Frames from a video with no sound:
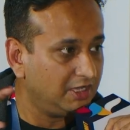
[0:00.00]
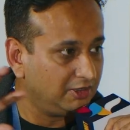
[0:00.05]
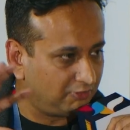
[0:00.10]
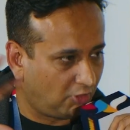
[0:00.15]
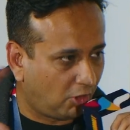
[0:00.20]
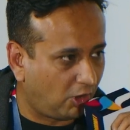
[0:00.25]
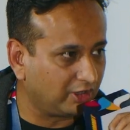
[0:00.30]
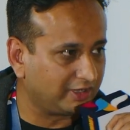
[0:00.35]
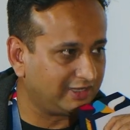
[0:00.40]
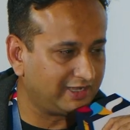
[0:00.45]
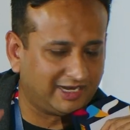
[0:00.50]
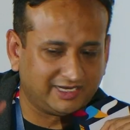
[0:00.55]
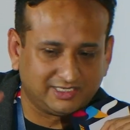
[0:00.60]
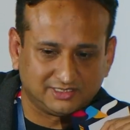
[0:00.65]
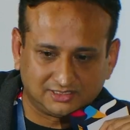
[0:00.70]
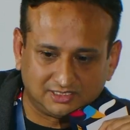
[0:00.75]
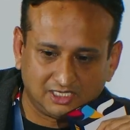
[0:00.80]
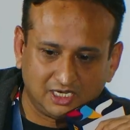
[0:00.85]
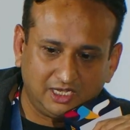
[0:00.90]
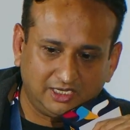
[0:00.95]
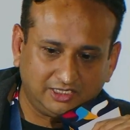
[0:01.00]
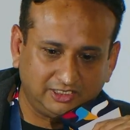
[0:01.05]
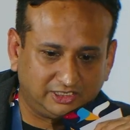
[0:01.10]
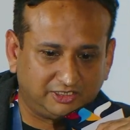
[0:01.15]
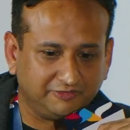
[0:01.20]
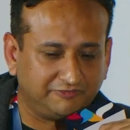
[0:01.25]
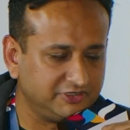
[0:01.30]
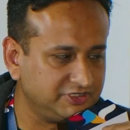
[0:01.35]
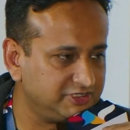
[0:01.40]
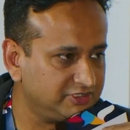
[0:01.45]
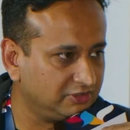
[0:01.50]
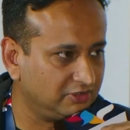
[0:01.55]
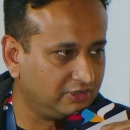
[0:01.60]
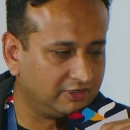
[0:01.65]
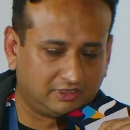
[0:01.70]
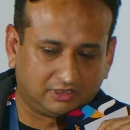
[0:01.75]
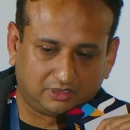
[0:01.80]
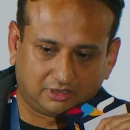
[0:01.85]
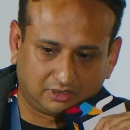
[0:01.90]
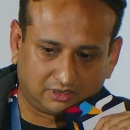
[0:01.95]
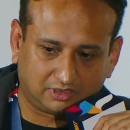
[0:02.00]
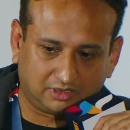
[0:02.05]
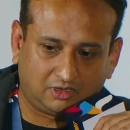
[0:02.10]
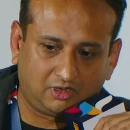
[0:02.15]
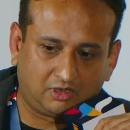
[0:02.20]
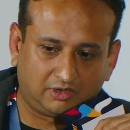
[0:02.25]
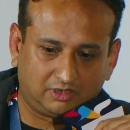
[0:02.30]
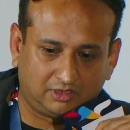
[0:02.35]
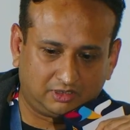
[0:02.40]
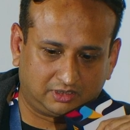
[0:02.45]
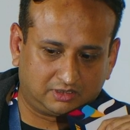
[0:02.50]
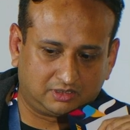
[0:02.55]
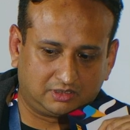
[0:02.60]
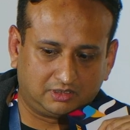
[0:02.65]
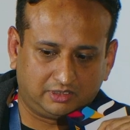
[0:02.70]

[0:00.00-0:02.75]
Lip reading: organized division or a